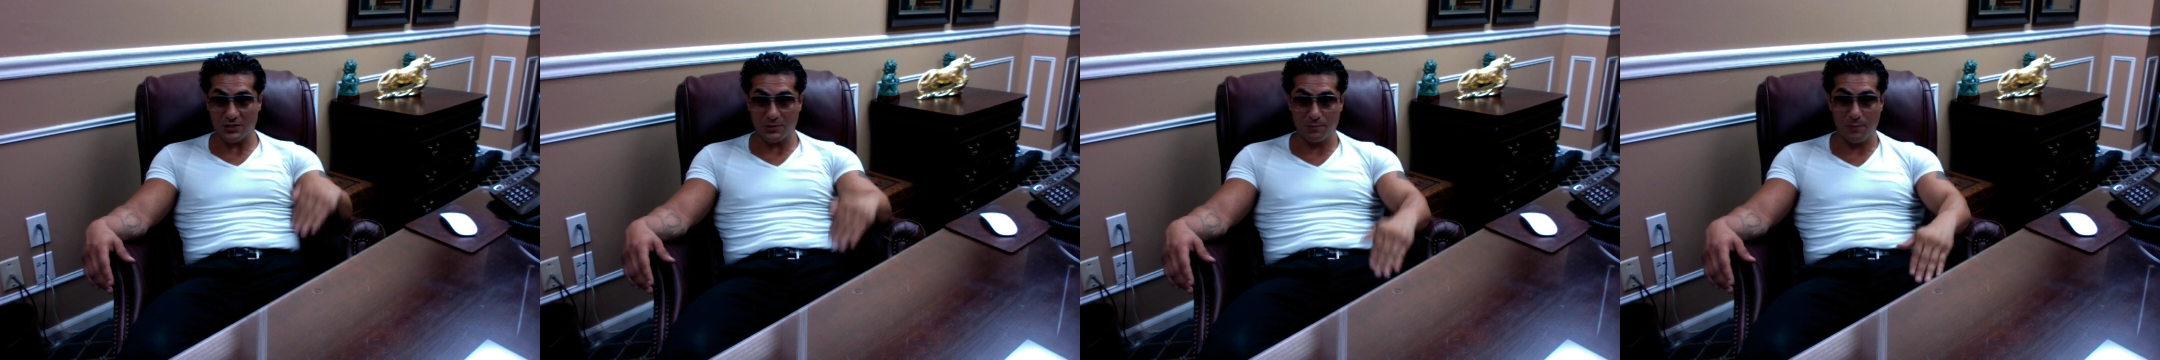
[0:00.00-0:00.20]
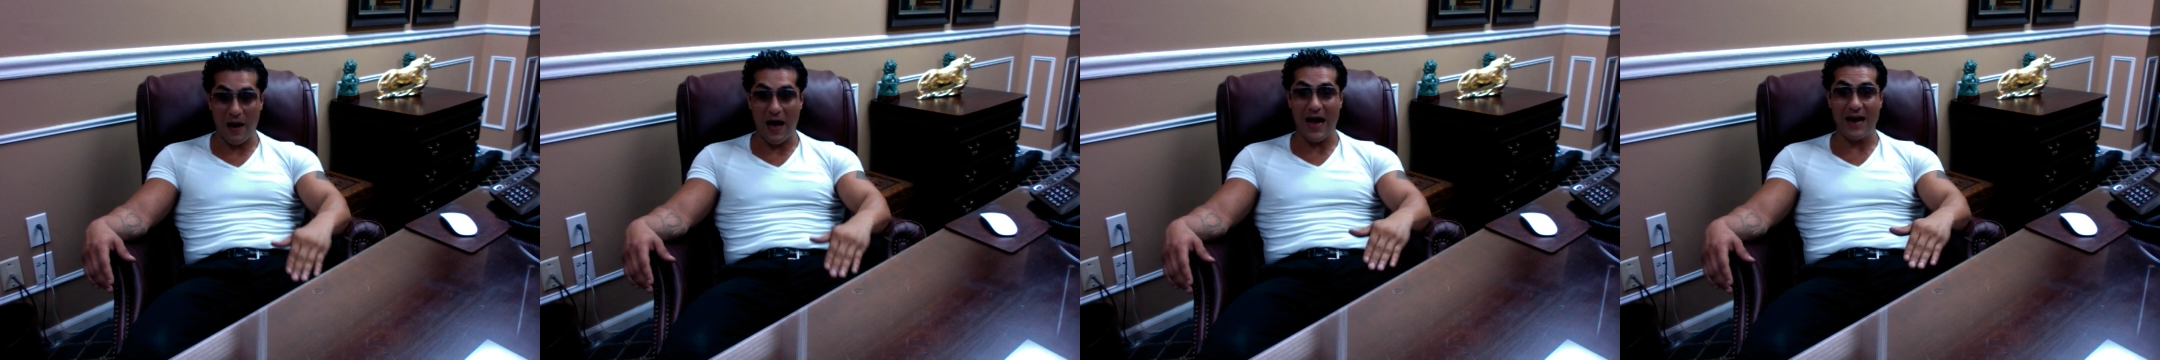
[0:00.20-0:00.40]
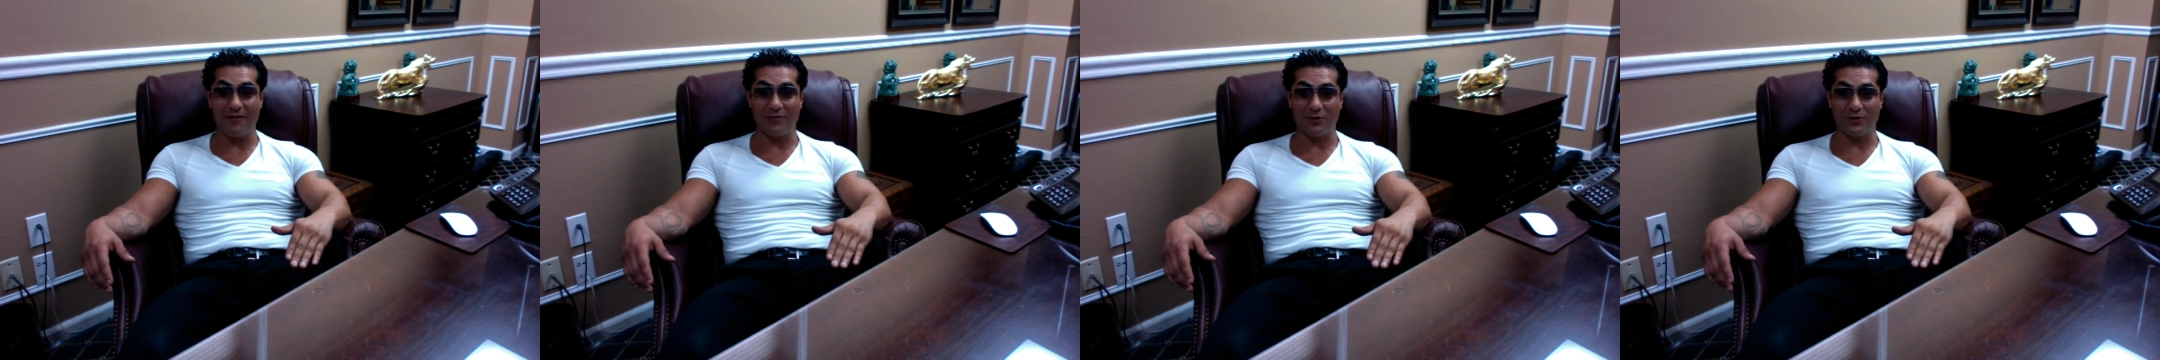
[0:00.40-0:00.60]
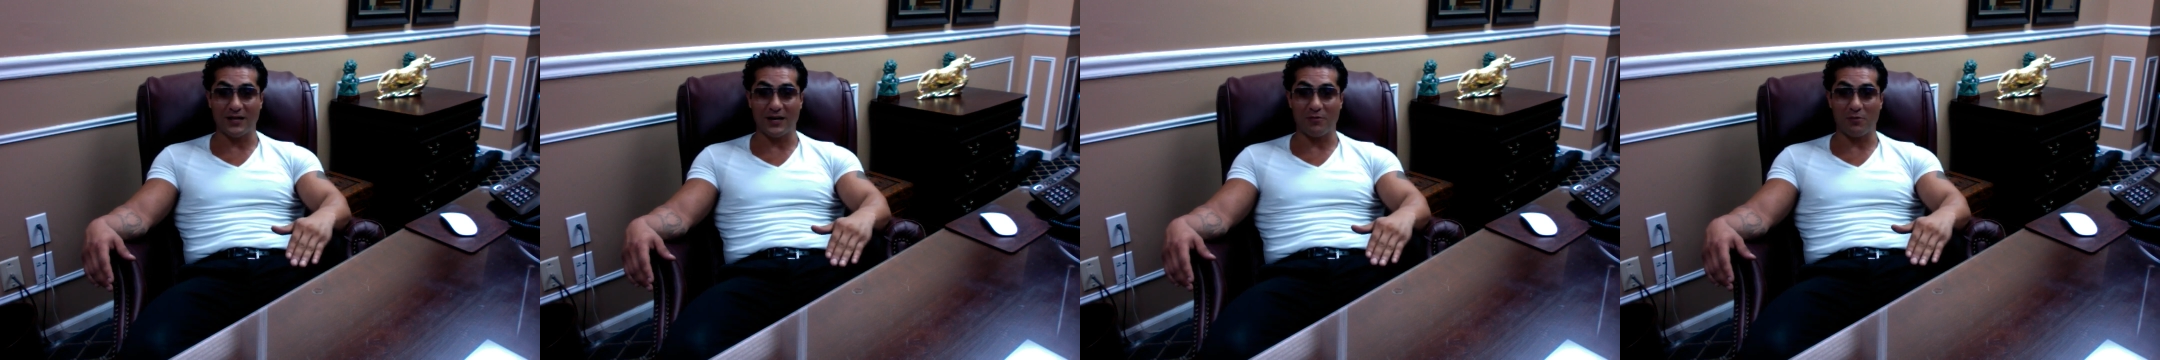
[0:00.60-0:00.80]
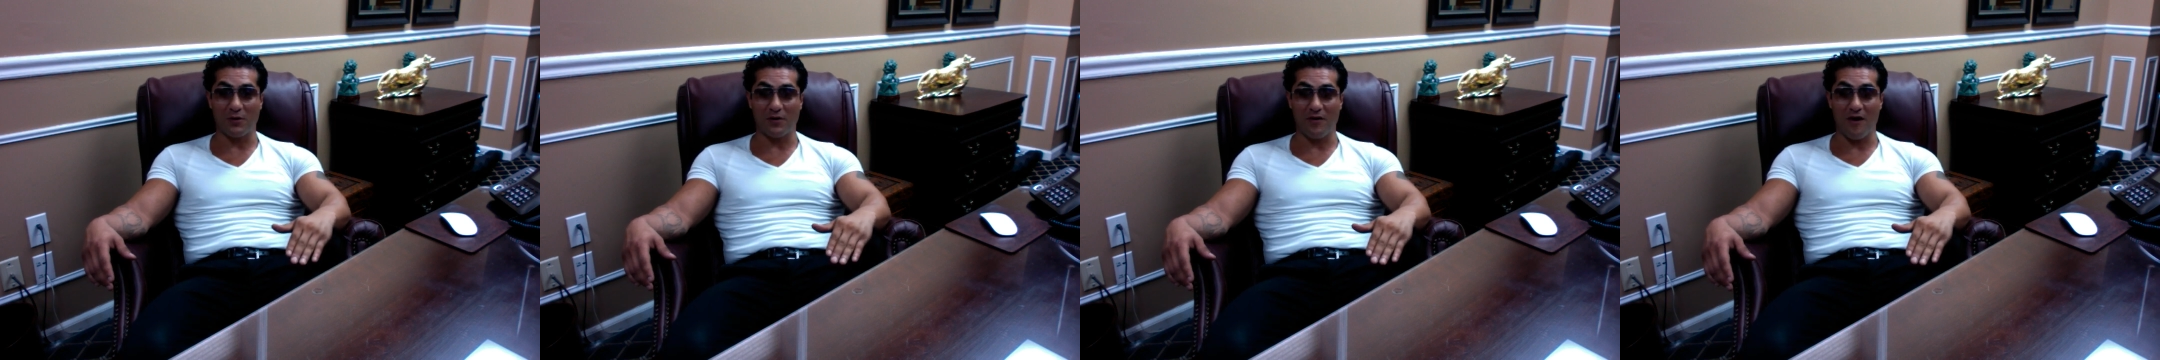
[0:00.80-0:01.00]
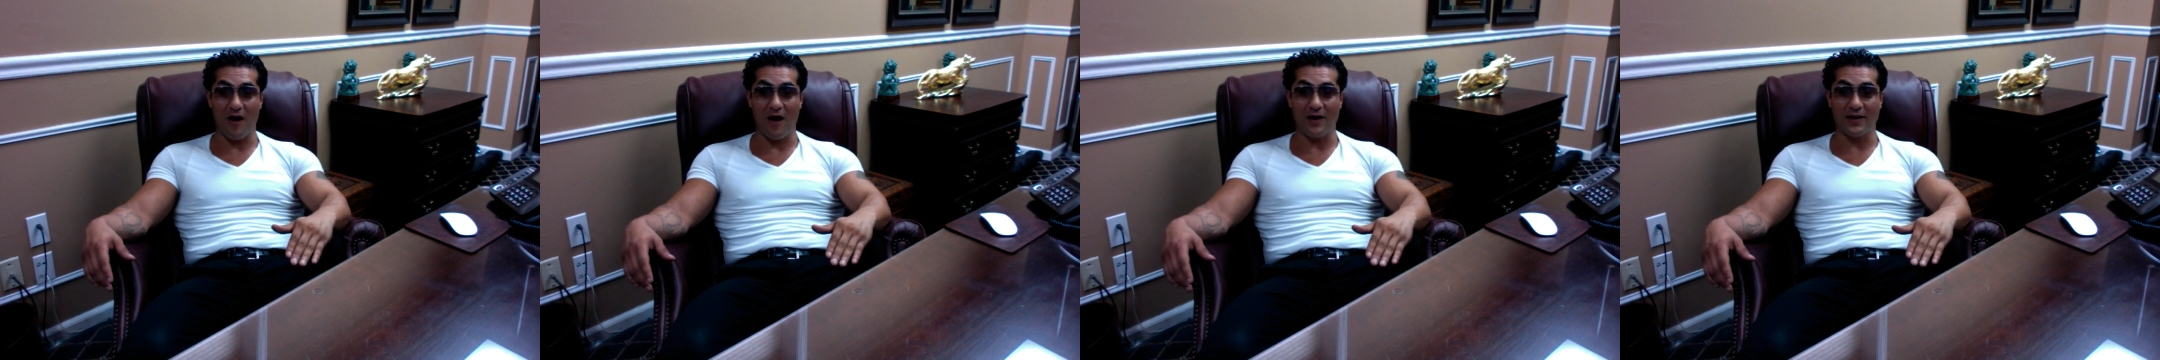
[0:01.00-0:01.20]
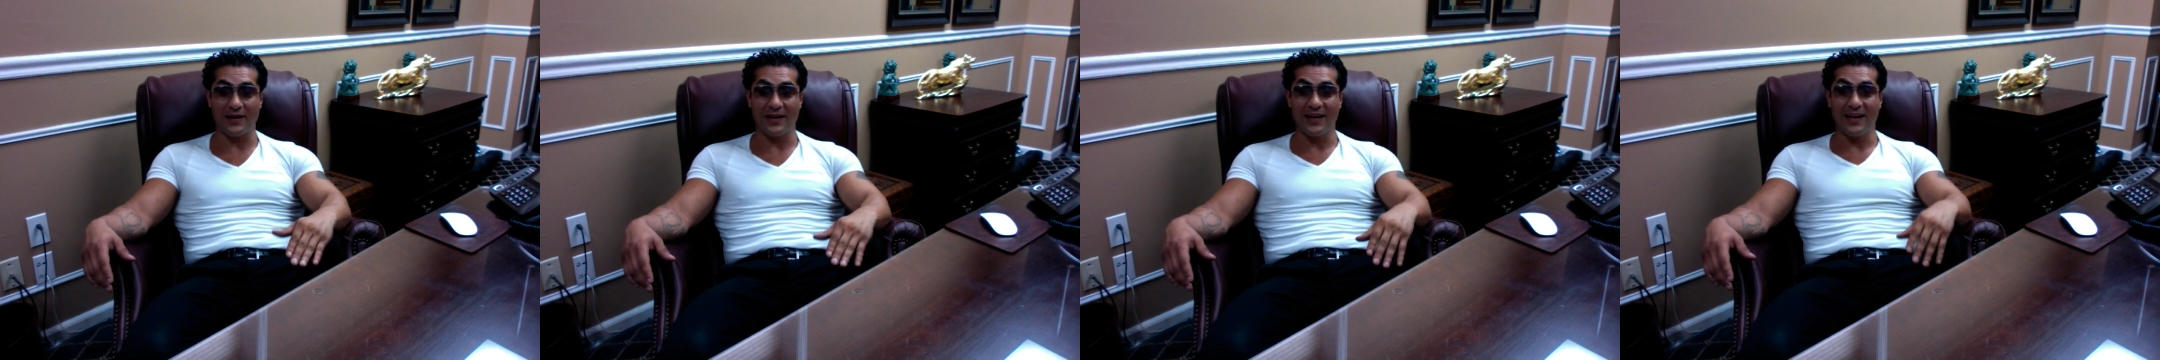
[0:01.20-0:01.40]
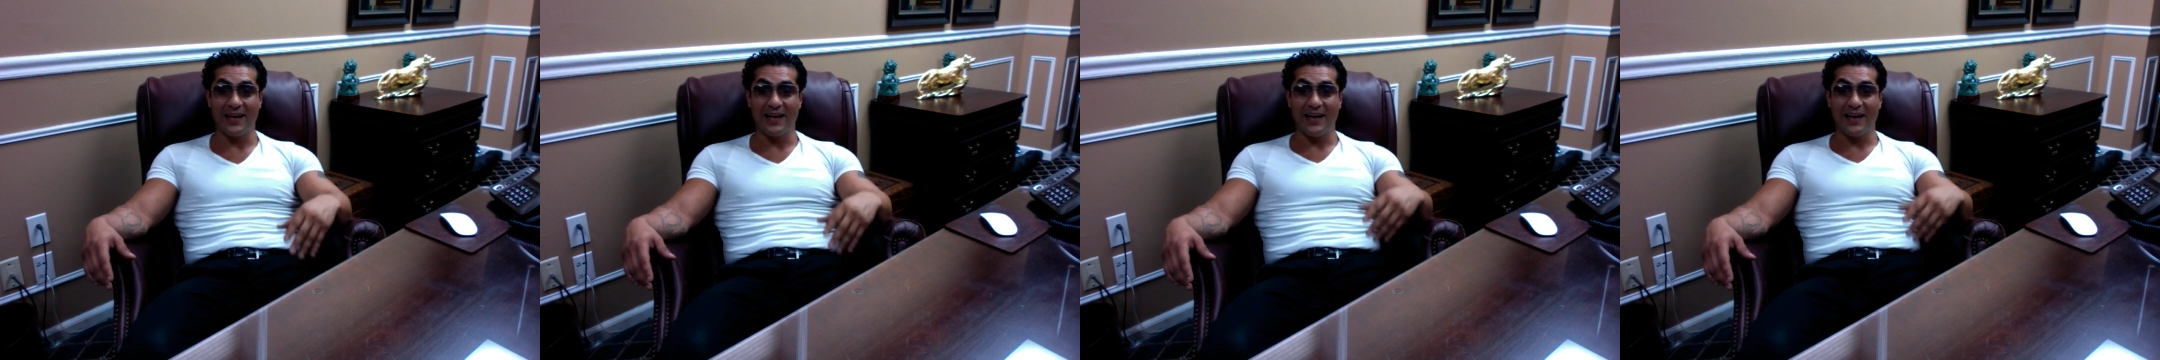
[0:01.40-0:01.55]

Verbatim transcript: spiral that we're on